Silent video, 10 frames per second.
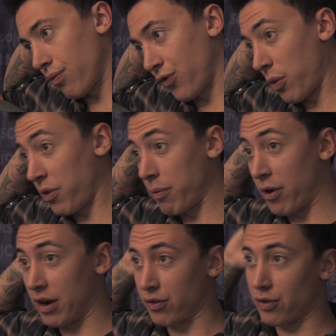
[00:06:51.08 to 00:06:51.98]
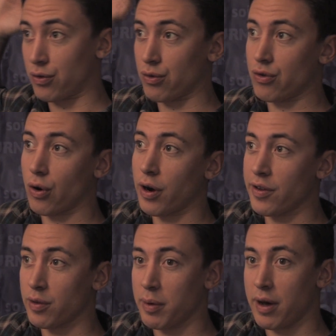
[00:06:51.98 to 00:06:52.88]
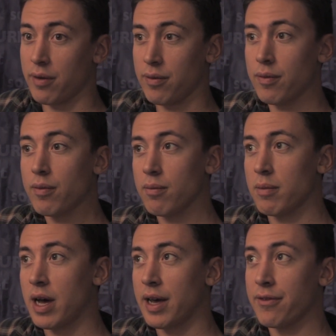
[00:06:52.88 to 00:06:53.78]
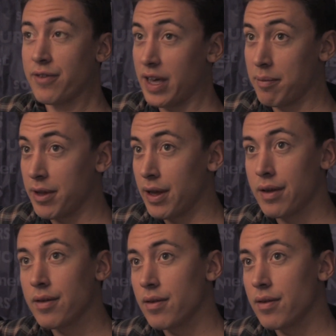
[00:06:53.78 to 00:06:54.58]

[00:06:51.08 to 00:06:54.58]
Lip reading: some of them are actually true stories about my family.